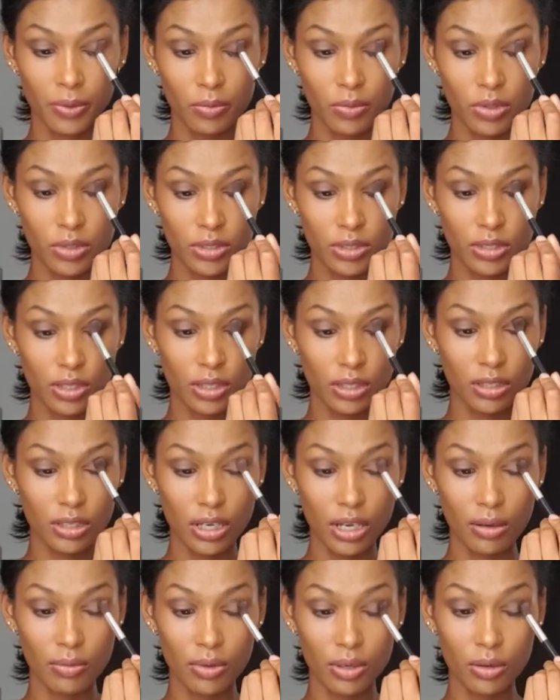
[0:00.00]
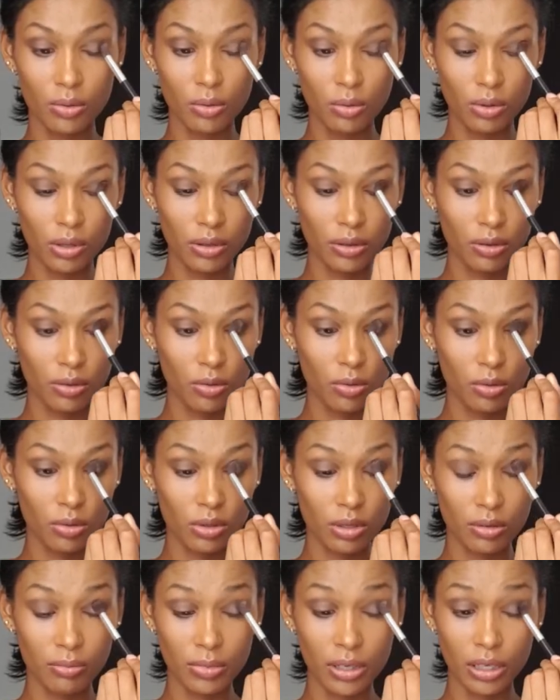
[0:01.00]
I'm just going to dab that all in the
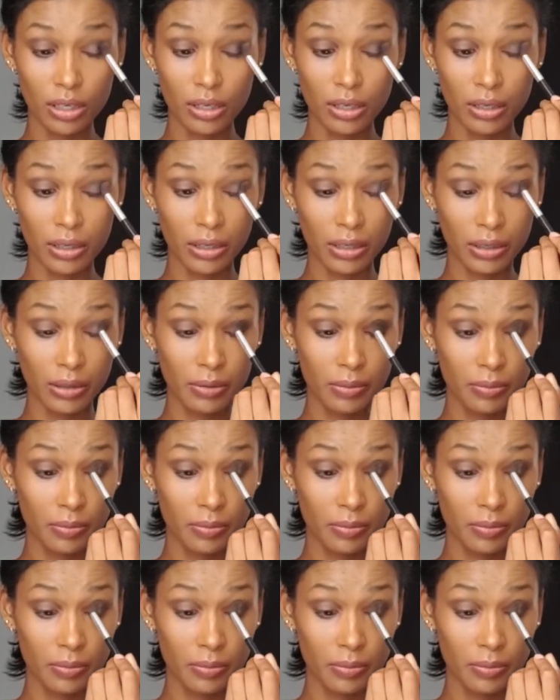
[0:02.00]
corner of my eye,